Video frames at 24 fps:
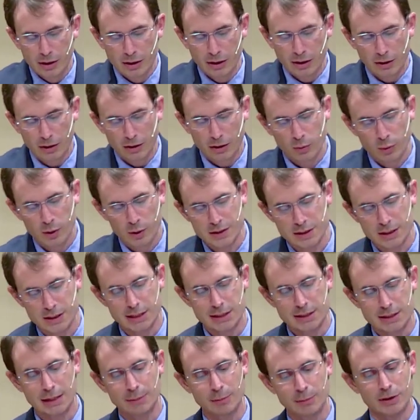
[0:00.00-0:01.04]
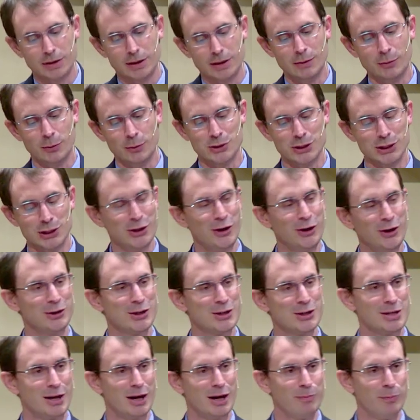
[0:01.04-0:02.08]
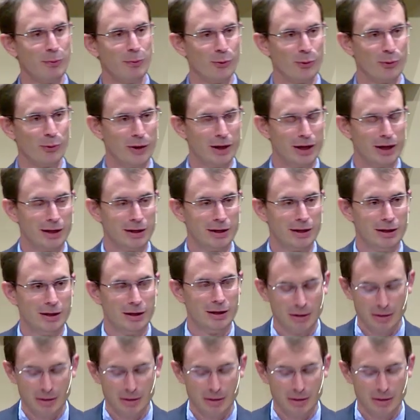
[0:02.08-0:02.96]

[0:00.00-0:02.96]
uh, we see Timothy was a young disciple that